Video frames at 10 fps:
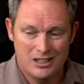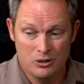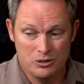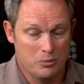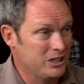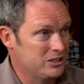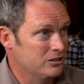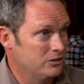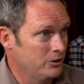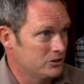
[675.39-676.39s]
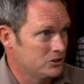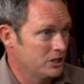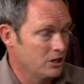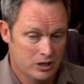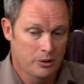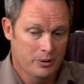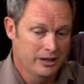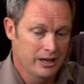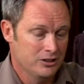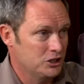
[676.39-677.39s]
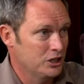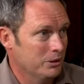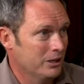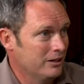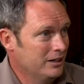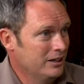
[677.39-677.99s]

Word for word: It also makes the device, you know, our gun cheaper.